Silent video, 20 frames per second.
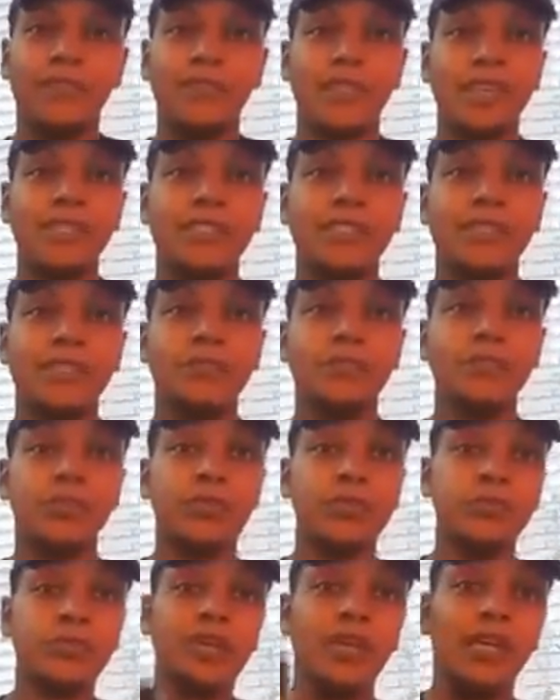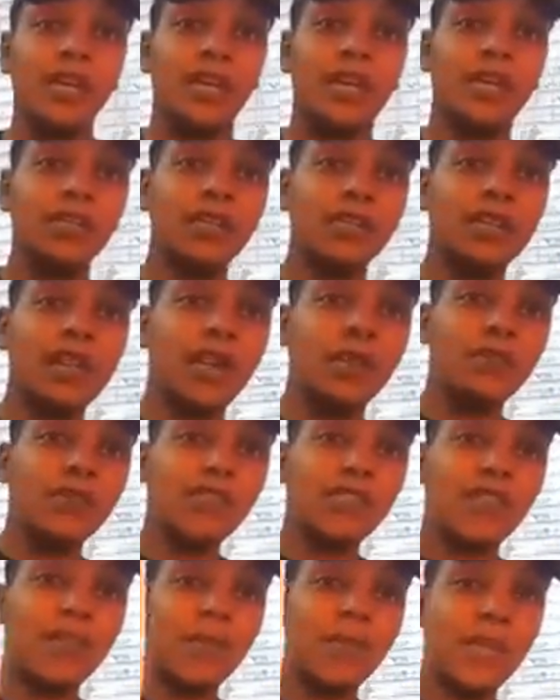That's it, boo. And look how
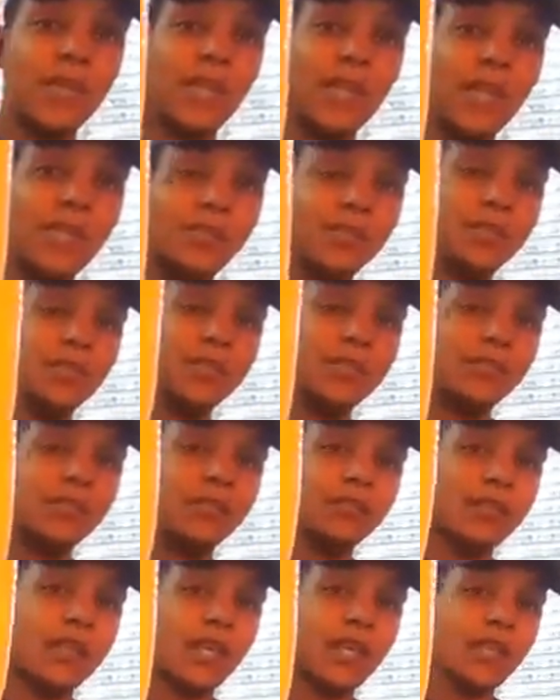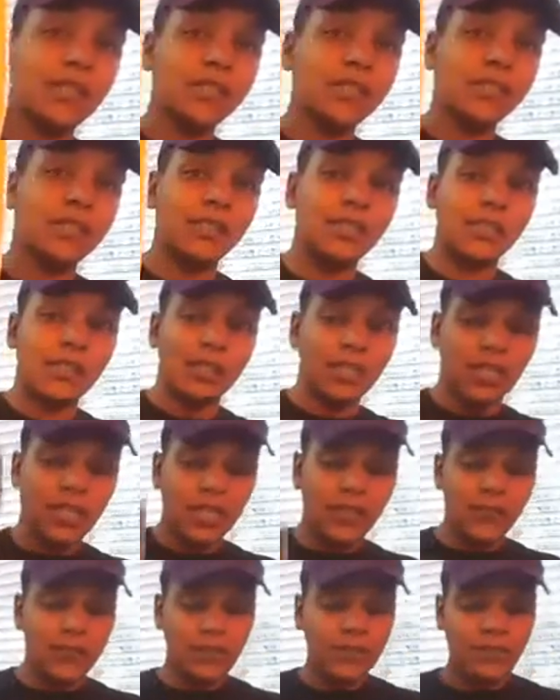much I made, okay?
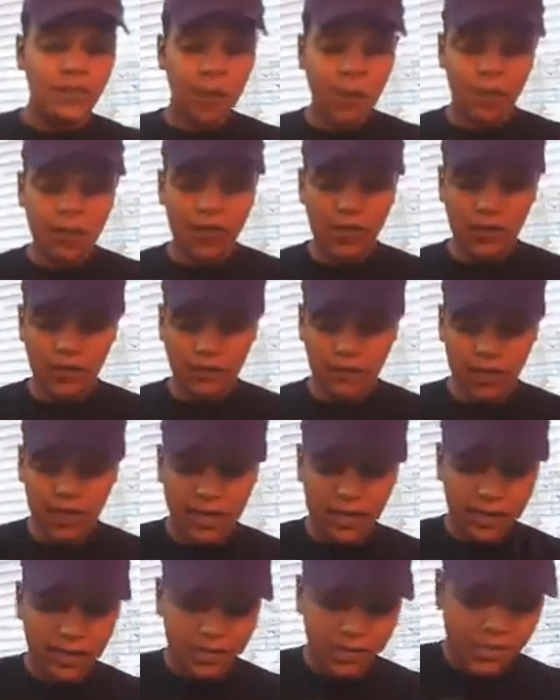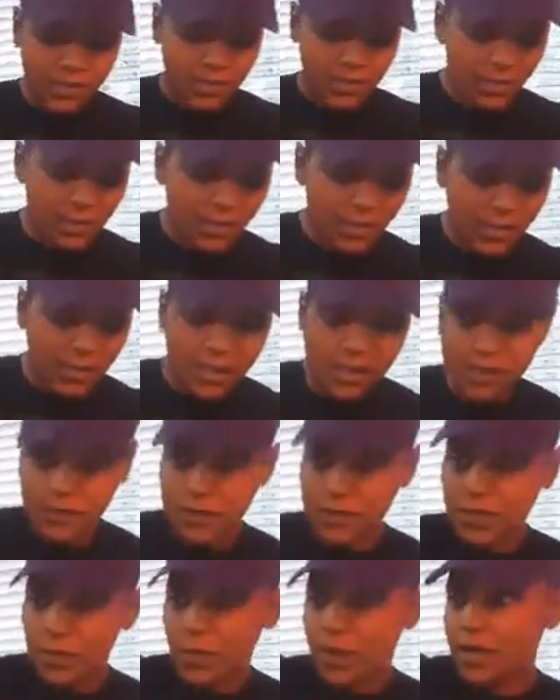Even if I'm being greedy, this is gonna last
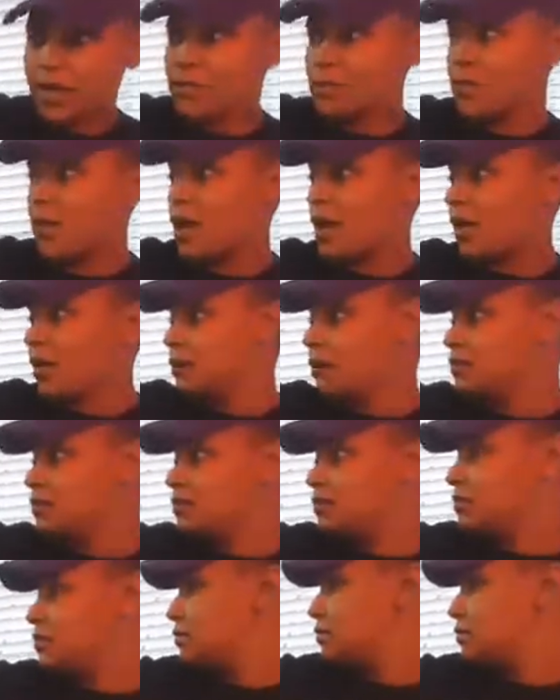me quite a while.